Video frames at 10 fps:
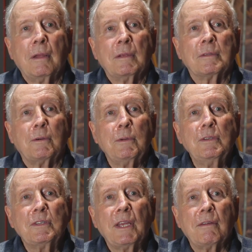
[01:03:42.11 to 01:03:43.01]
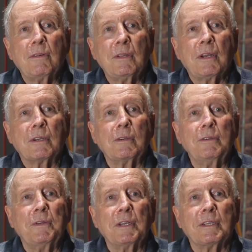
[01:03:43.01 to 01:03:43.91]
So we used to have all our
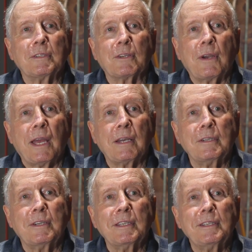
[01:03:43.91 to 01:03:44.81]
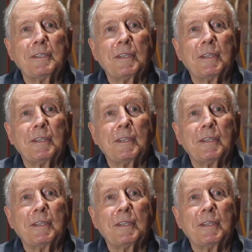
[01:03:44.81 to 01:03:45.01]
goofy little strategies,